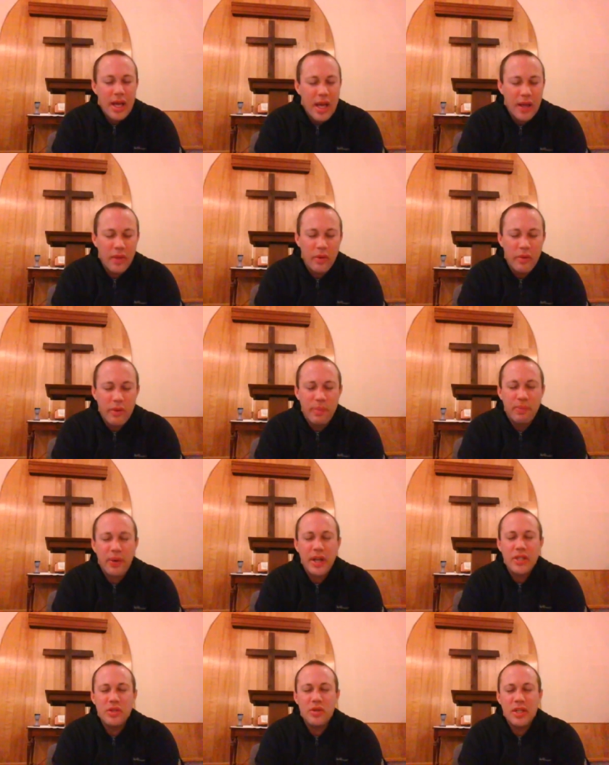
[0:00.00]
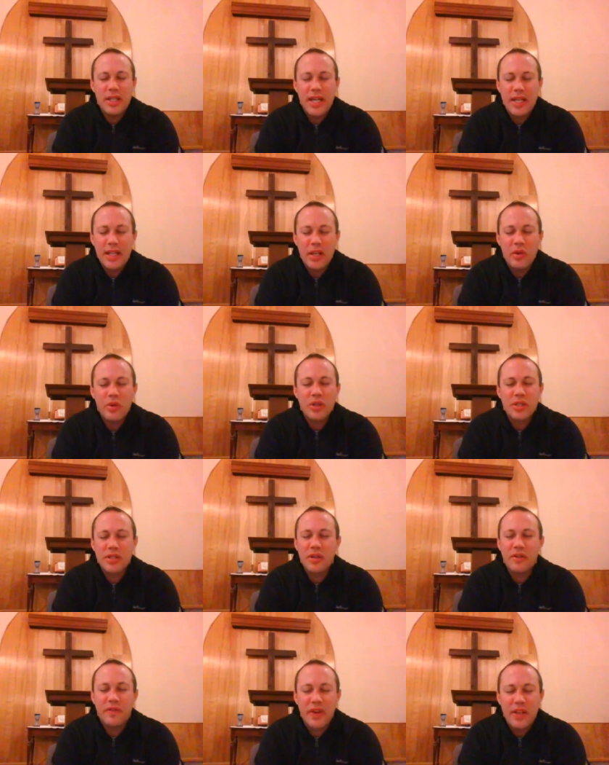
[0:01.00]
And Lord, we praise you today that you are
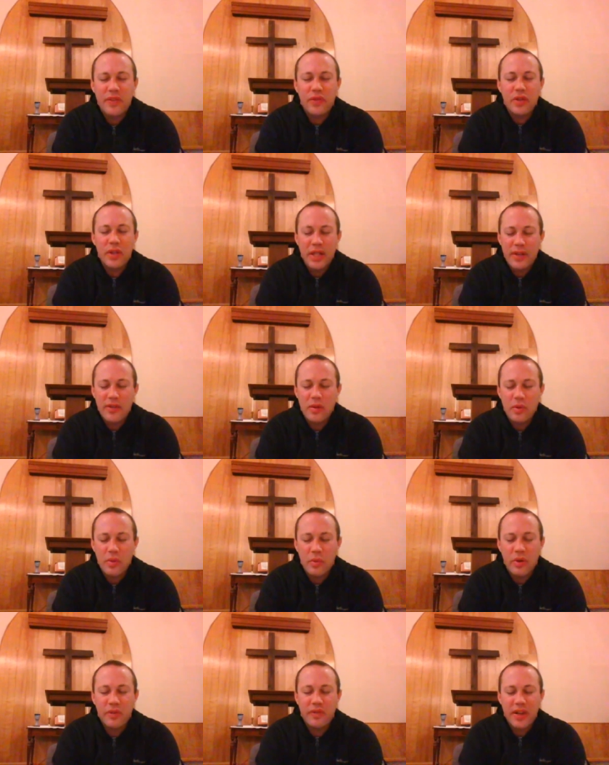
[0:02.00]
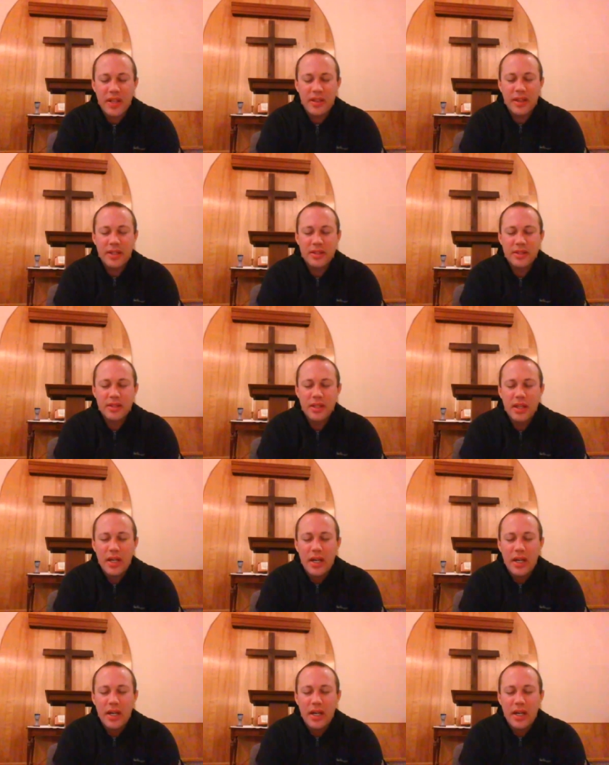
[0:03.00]
still faithful even when we're faithless.